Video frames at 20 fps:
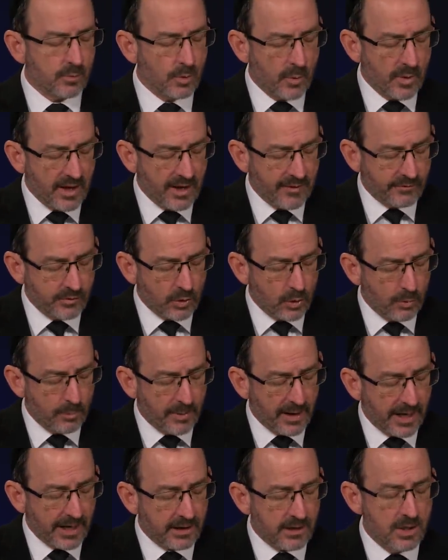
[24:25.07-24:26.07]
Well, we have to go
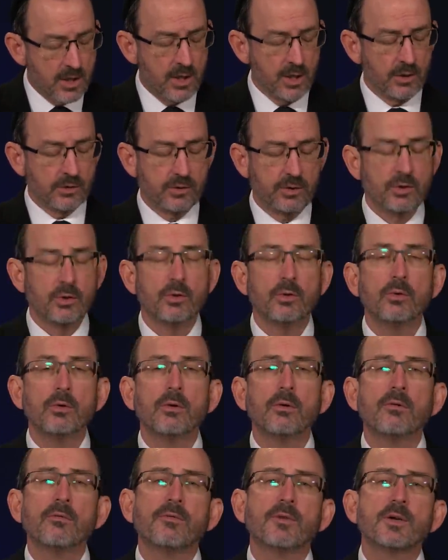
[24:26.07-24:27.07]
back to
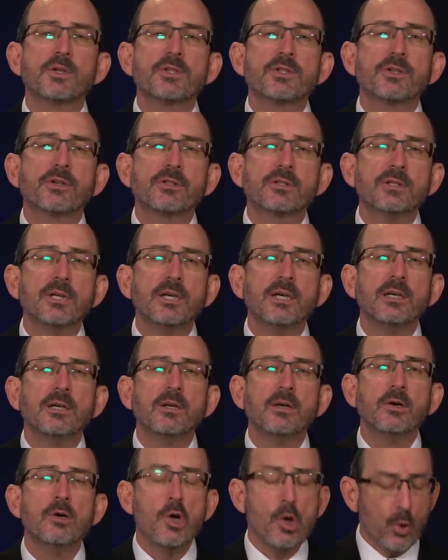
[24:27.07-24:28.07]
verse 13,
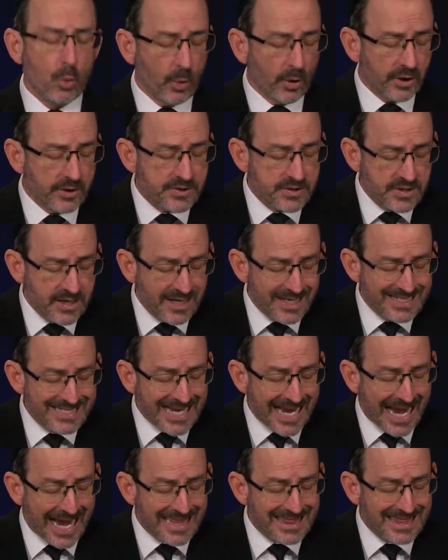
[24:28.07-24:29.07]
where it says,
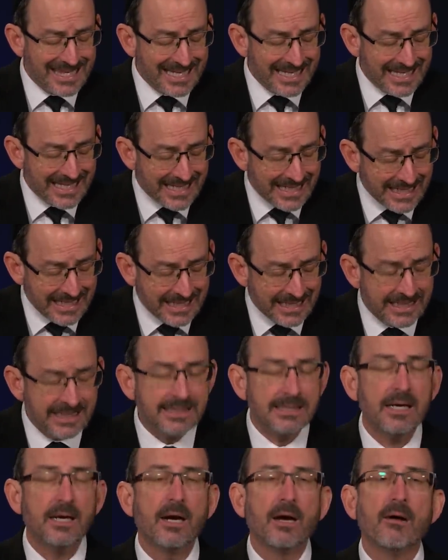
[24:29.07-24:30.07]
at the
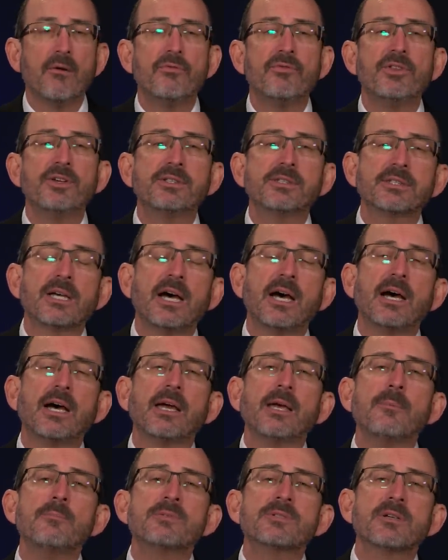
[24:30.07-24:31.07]
end of the
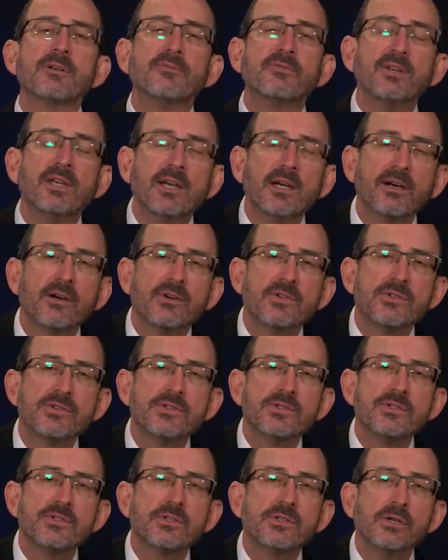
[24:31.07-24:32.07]
times of
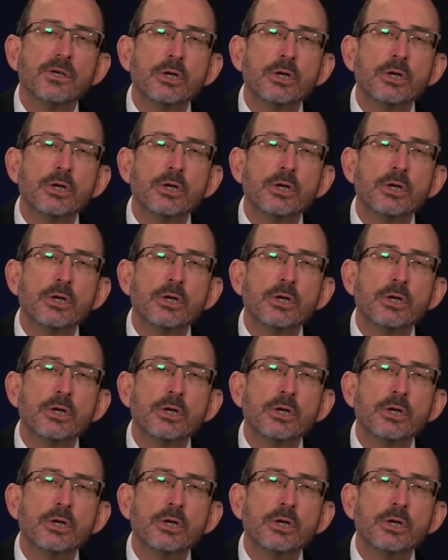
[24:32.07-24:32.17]
years.